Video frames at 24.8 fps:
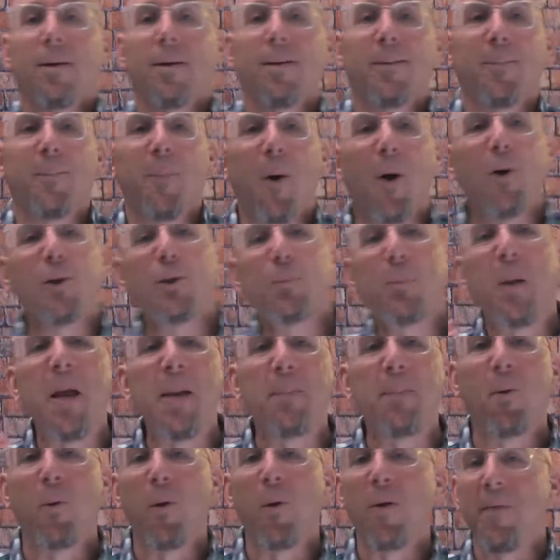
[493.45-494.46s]
Most
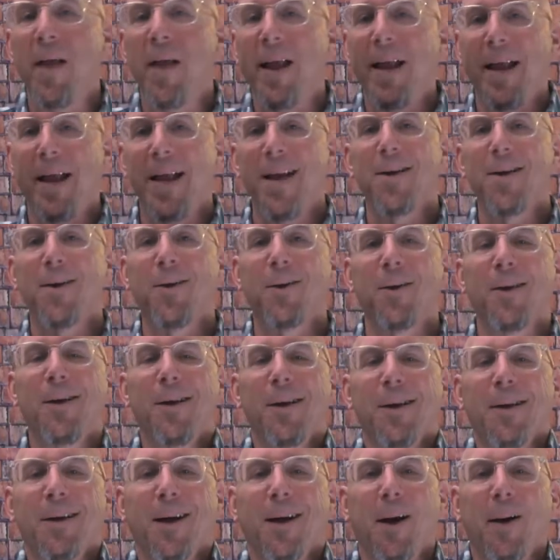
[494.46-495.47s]
people, when they hear
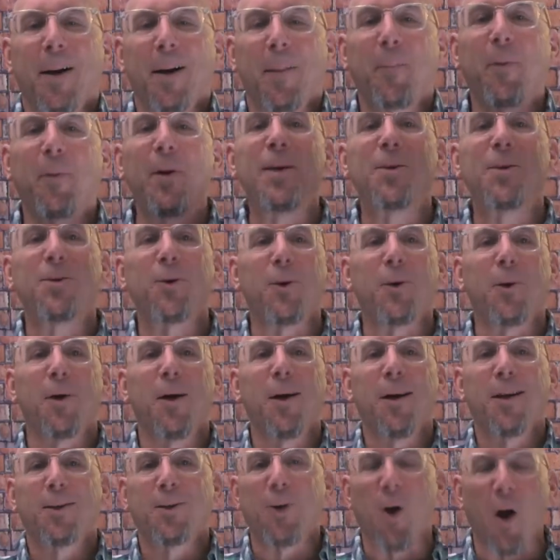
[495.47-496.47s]
a preacher
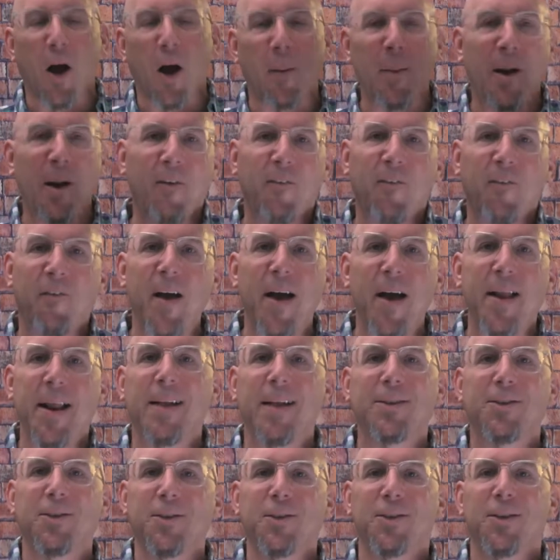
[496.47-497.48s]
talk about
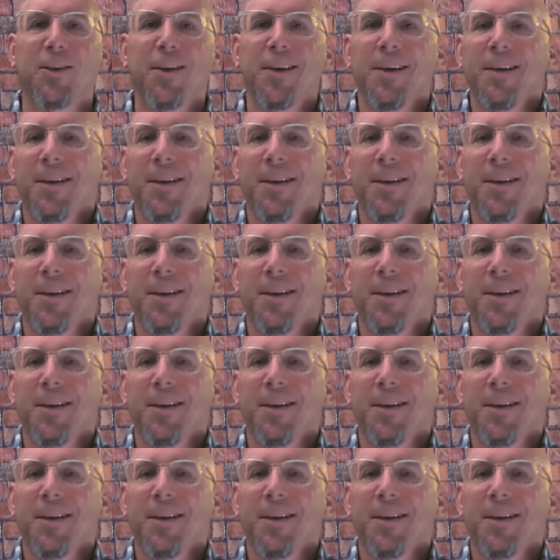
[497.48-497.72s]
finances,